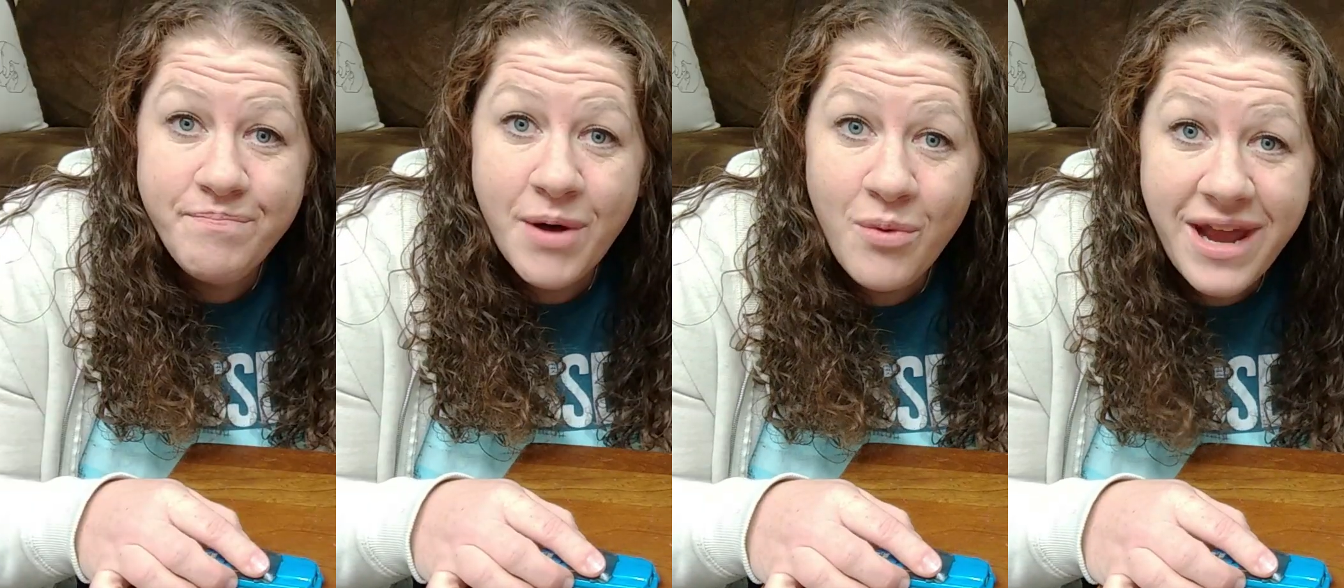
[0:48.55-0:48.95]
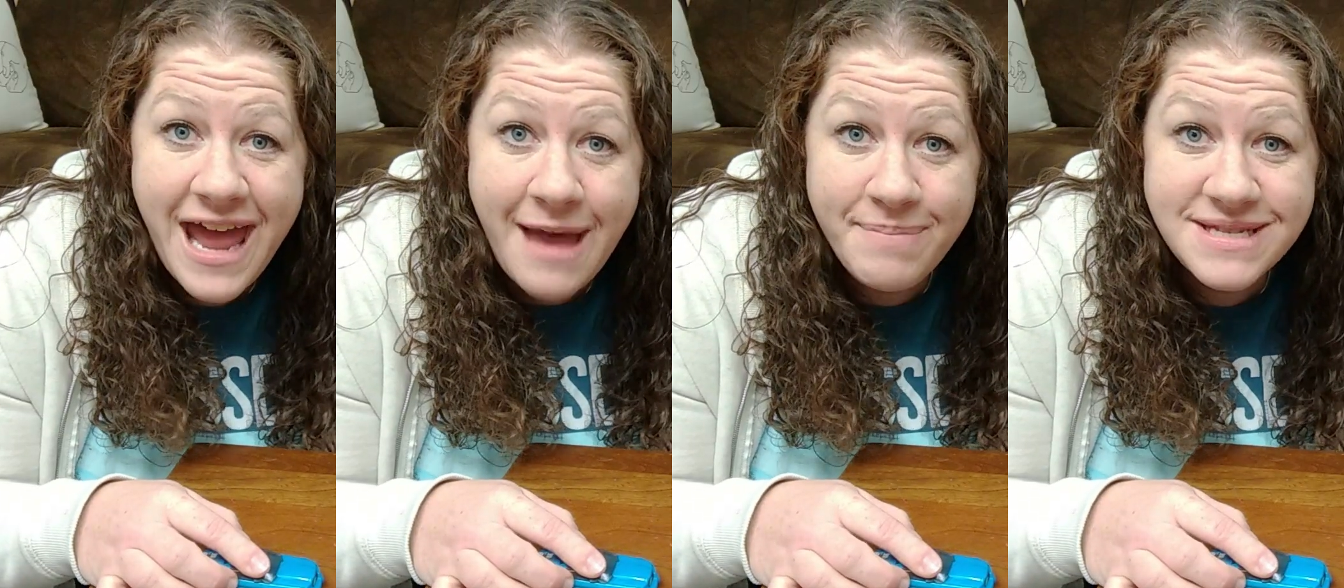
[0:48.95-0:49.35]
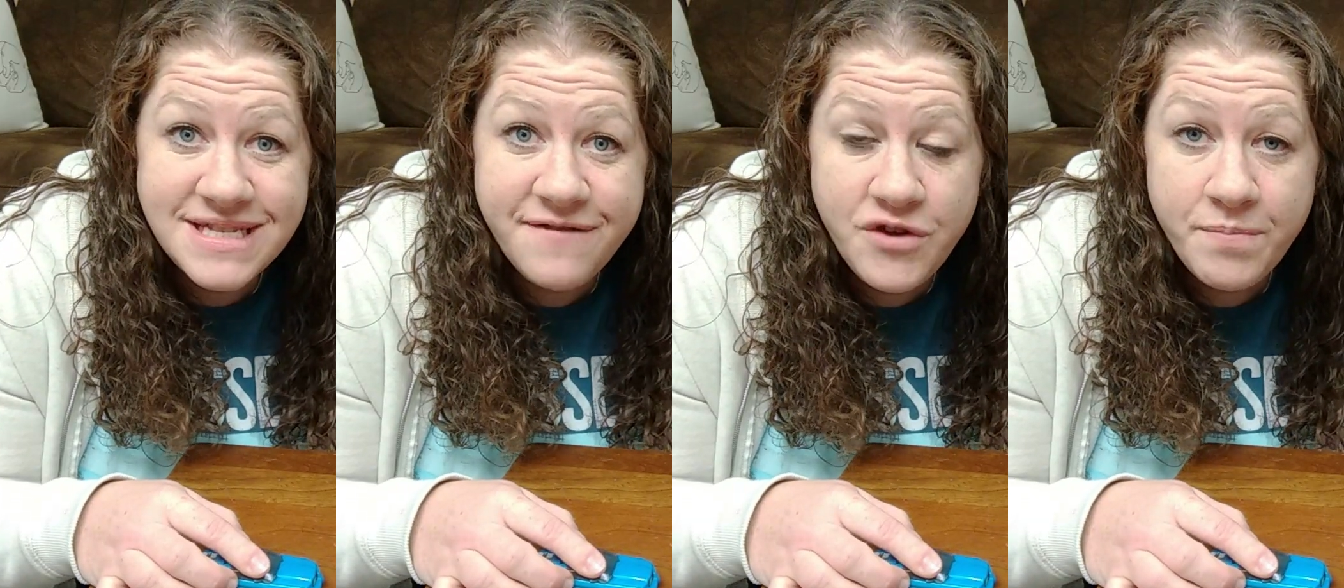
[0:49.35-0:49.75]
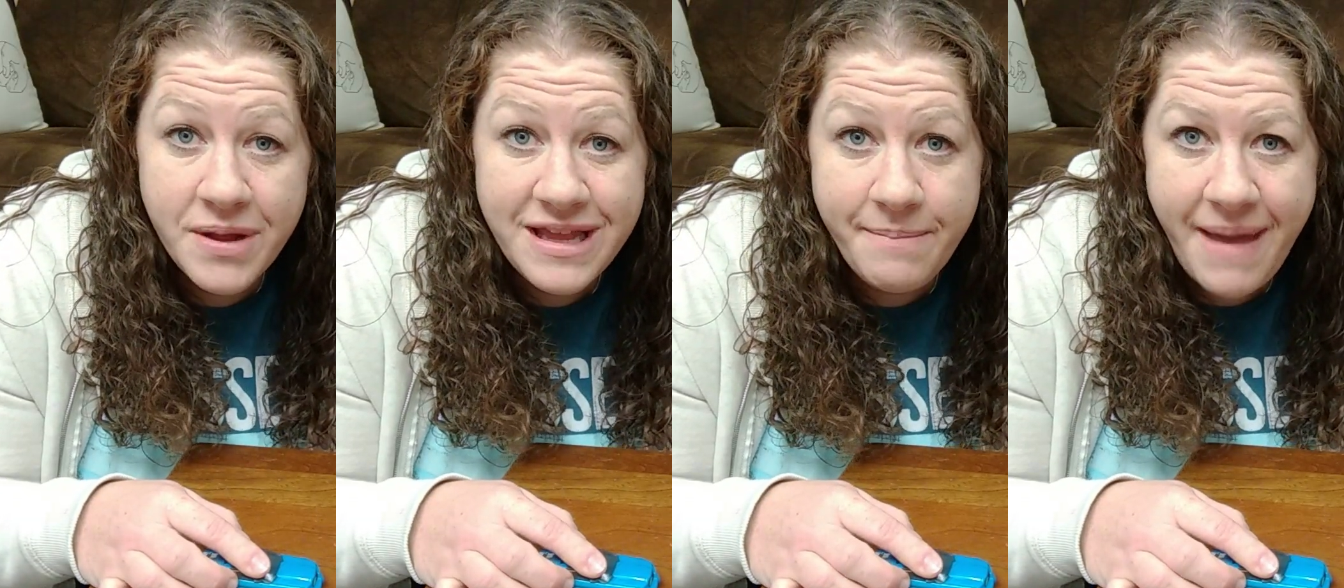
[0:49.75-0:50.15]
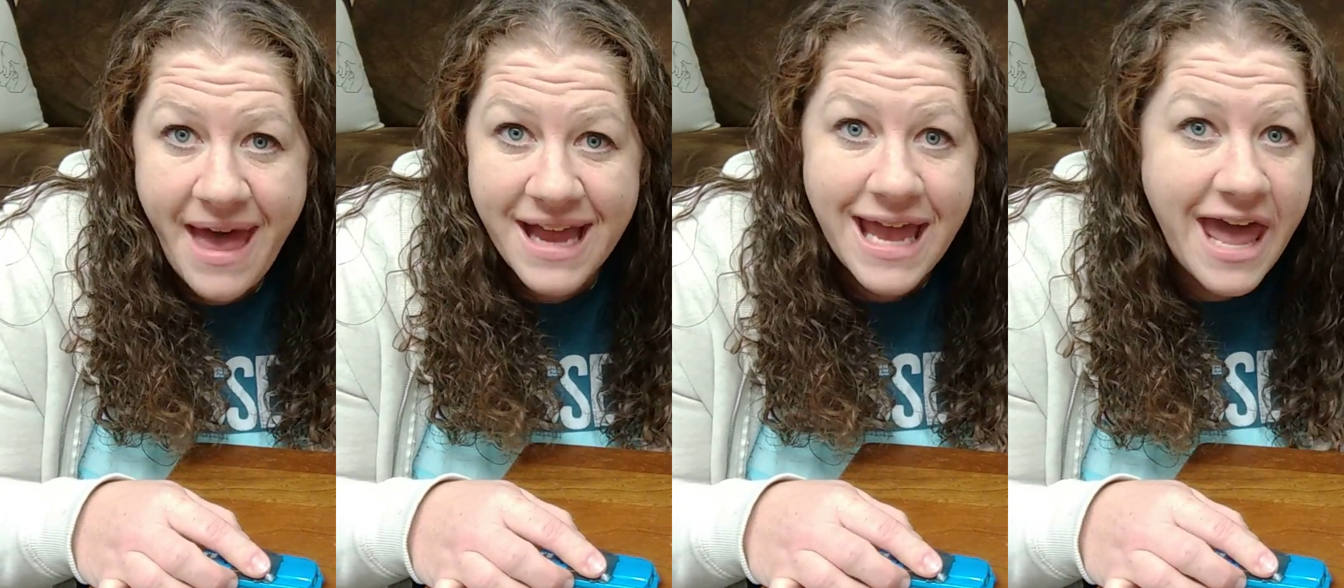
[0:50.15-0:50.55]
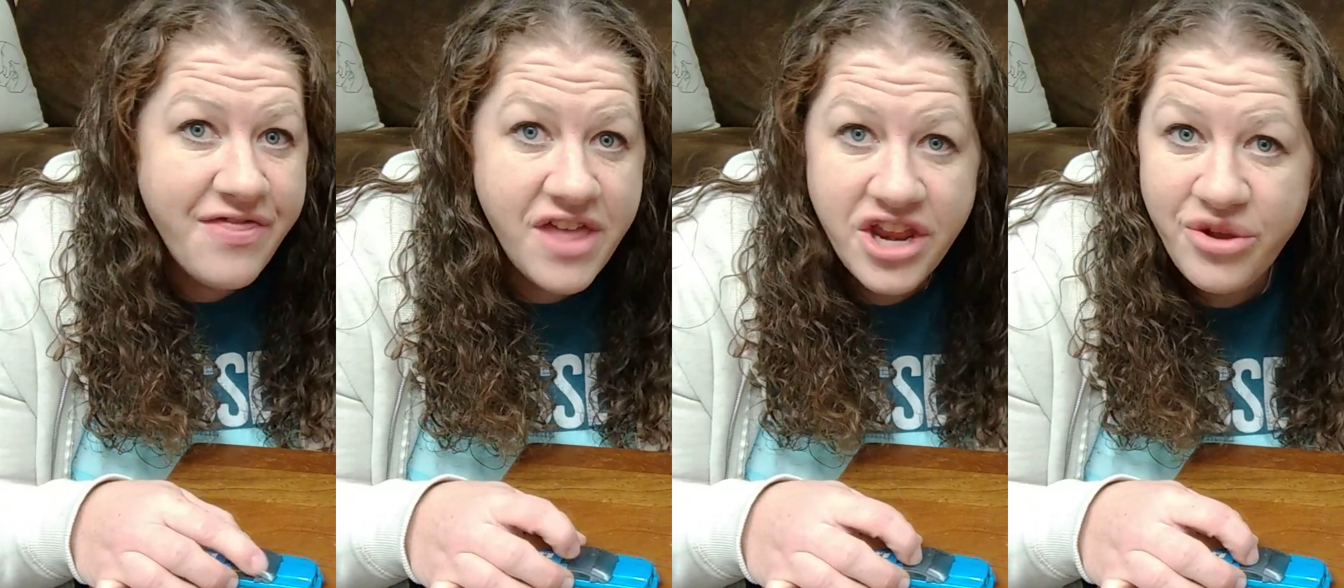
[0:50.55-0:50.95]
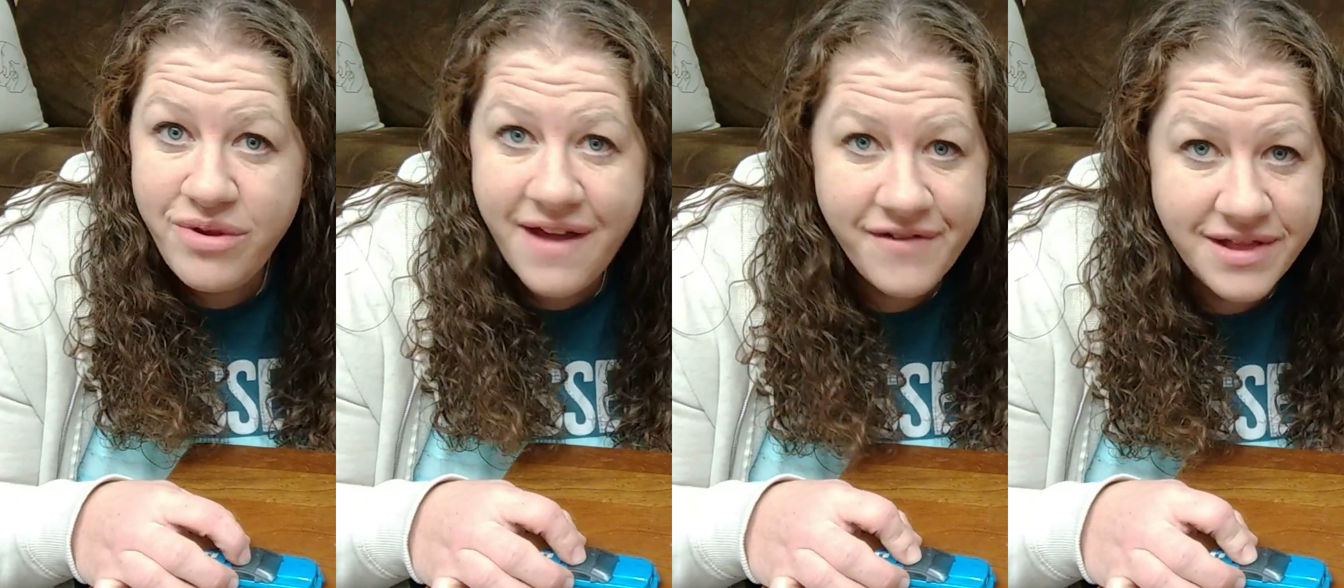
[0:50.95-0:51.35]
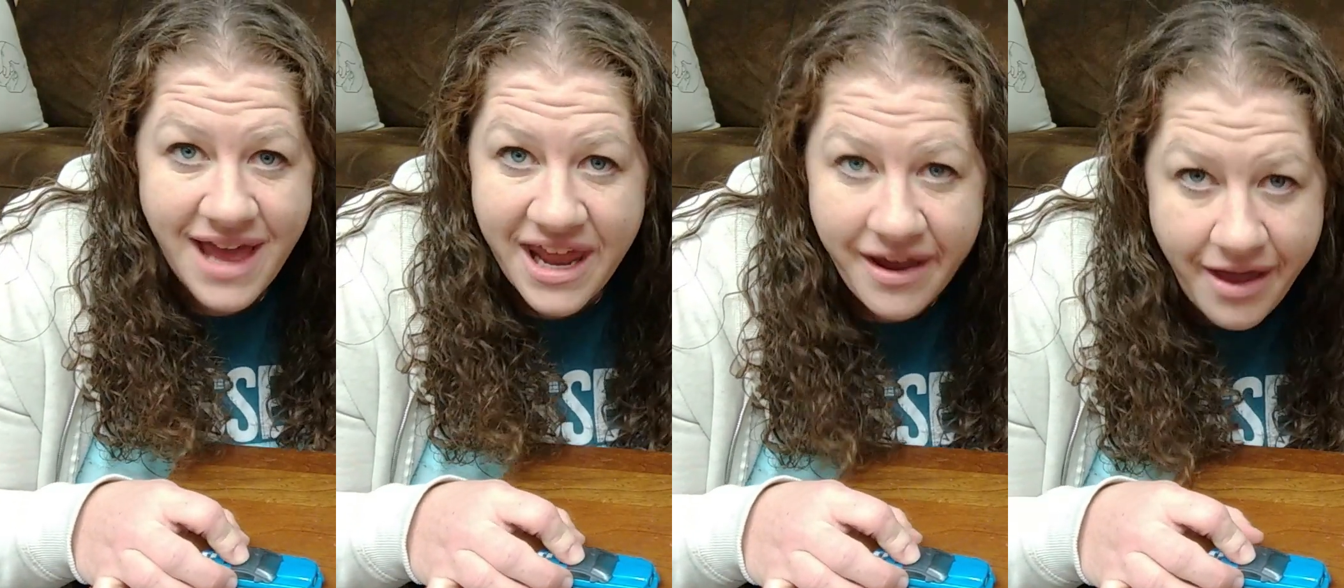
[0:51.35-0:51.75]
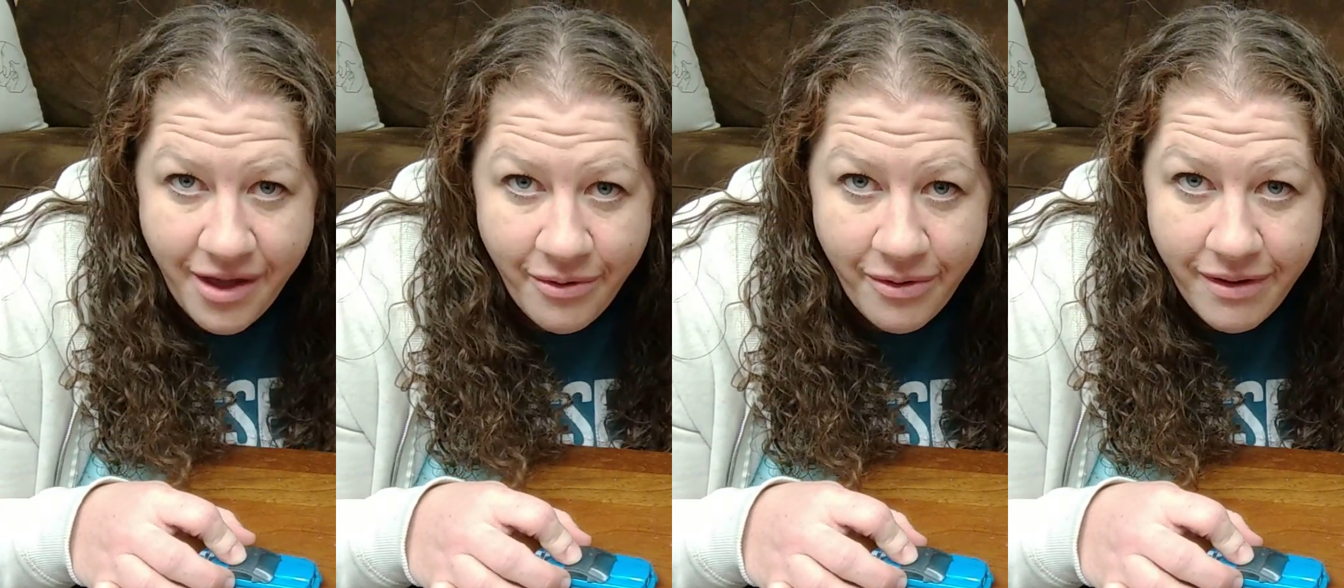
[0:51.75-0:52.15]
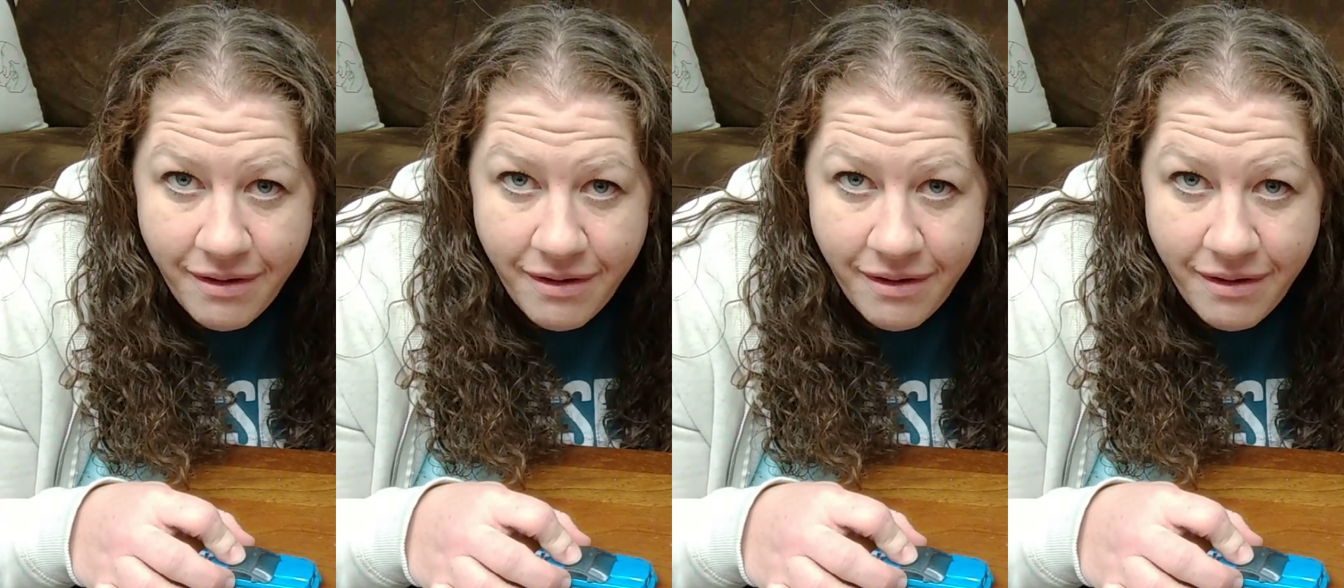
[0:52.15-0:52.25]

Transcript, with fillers: But what happens if you pull it back and then you never let it go?